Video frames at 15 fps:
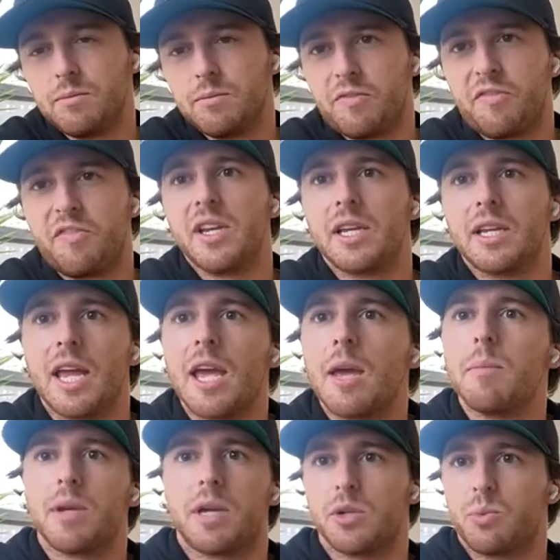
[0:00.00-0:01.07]
fitting name
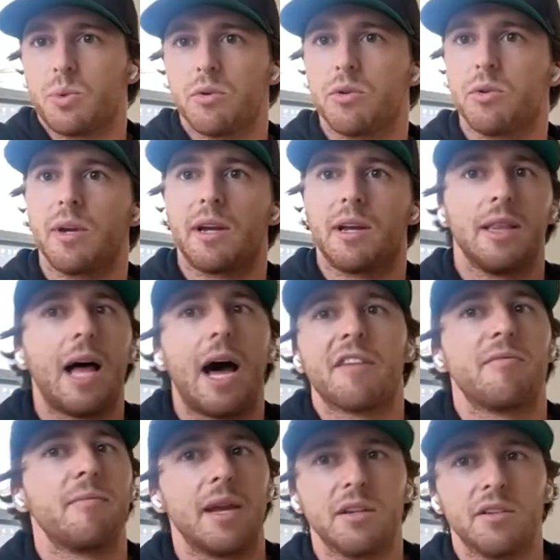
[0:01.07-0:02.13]
because we were doing a lot
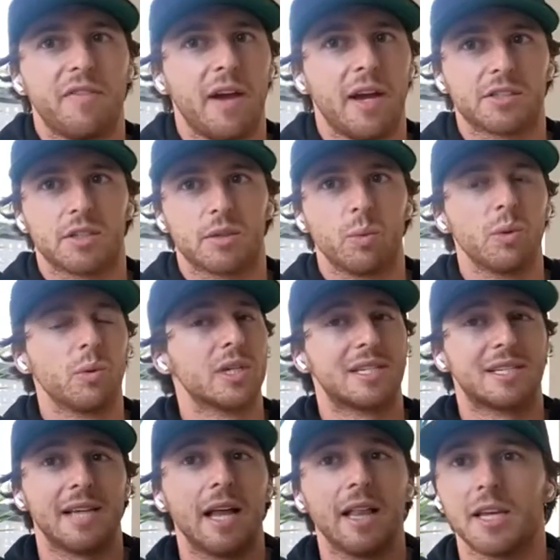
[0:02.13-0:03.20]
of manufacturing. We were
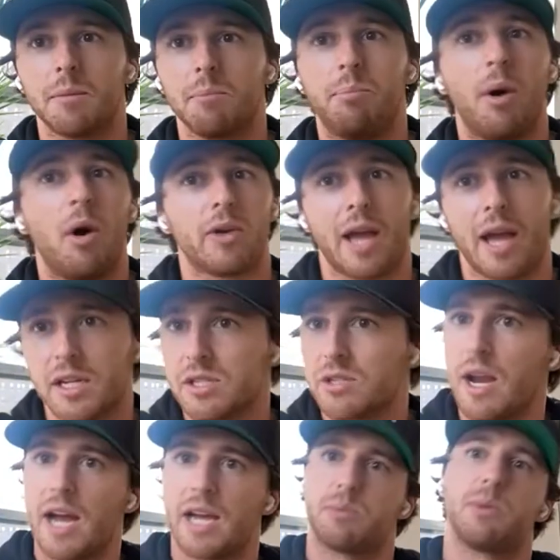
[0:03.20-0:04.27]
selling bulk
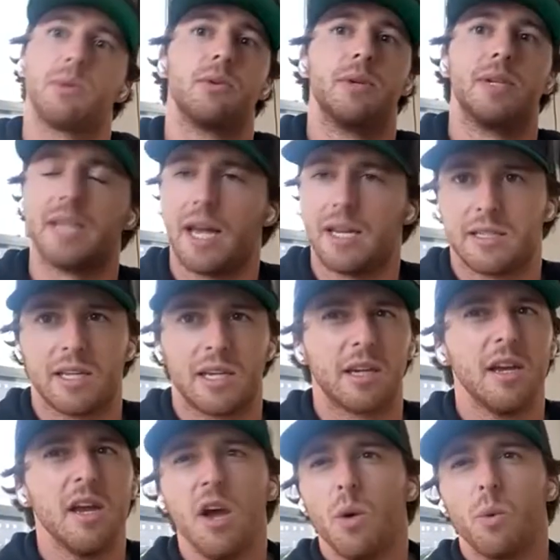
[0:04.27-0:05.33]
extracts. We were doing testing.
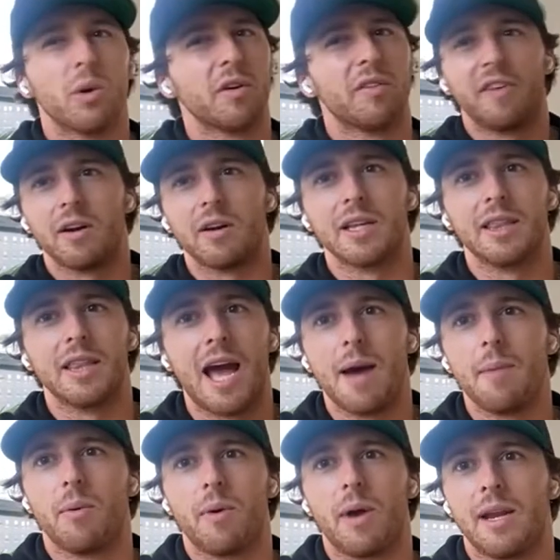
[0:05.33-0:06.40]
We were very
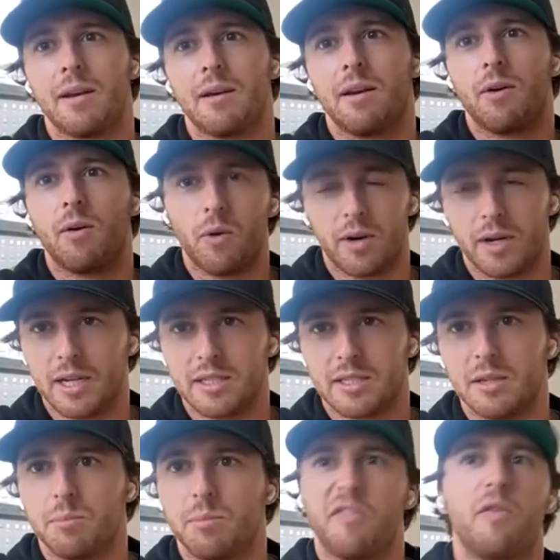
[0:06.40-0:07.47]
lab and
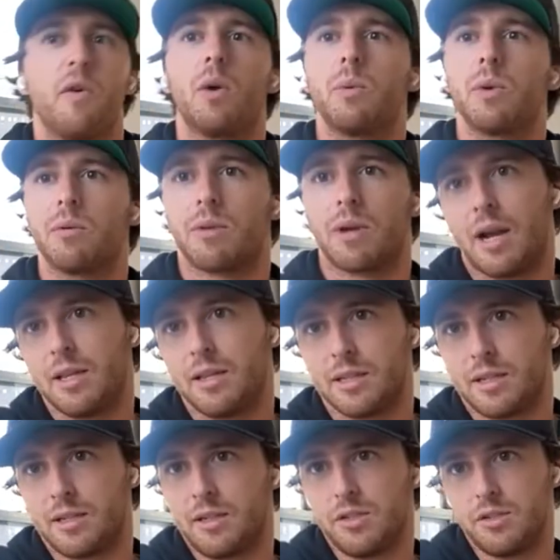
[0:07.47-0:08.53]
oriented before we were on the
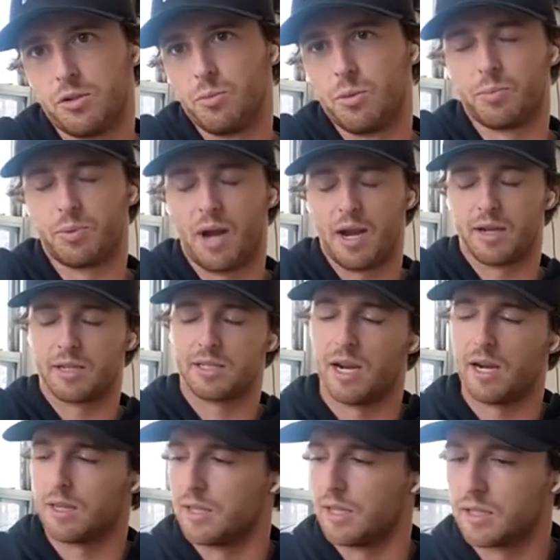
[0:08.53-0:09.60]
consumer product side
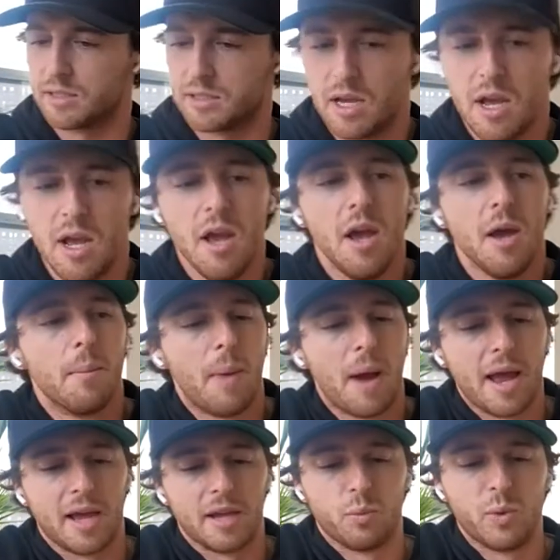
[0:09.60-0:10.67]
of things.
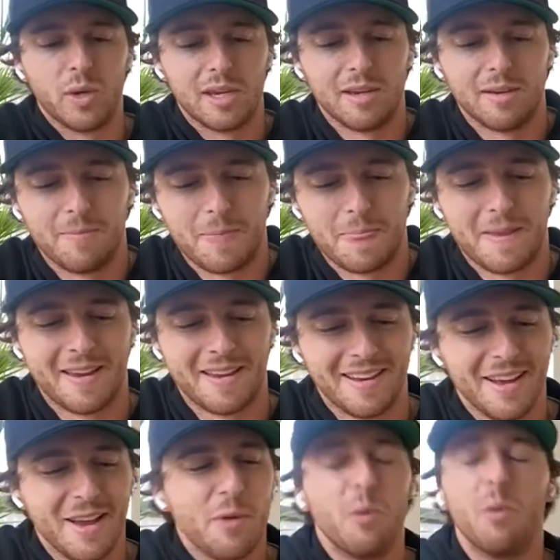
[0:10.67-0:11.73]
And when
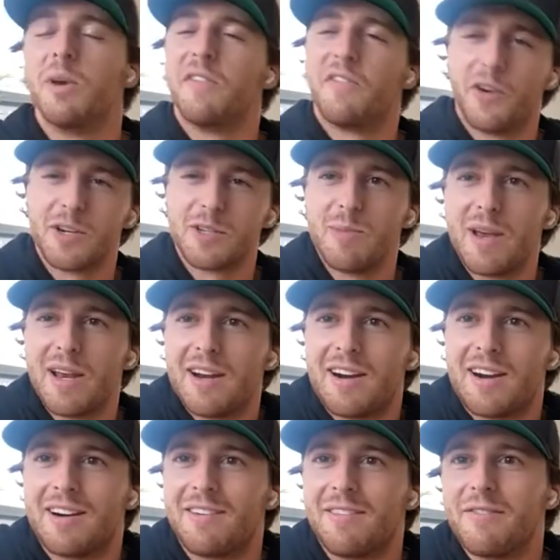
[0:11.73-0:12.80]
we first made
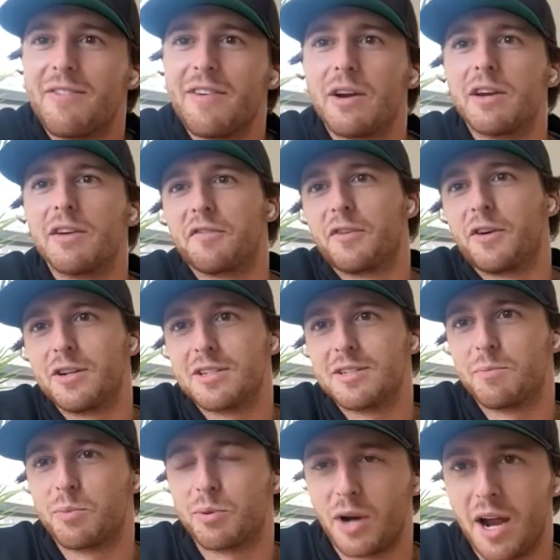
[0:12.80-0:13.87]
our very first
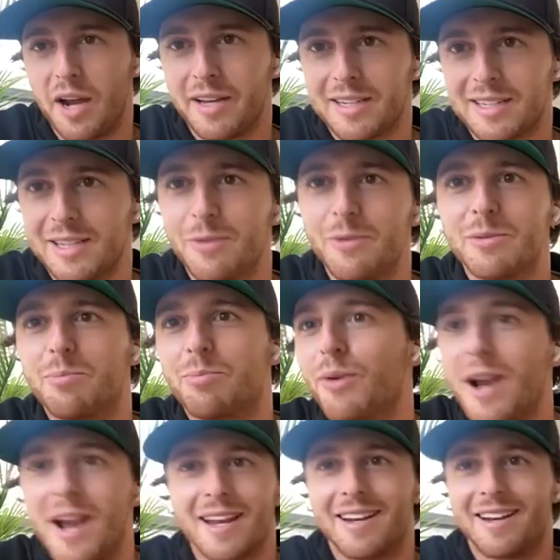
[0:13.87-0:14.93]
product, it was
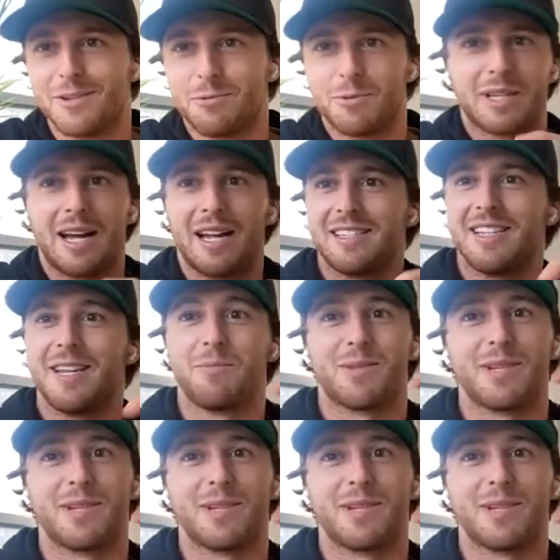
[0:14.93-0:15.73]
branded as Wisconsin Hemp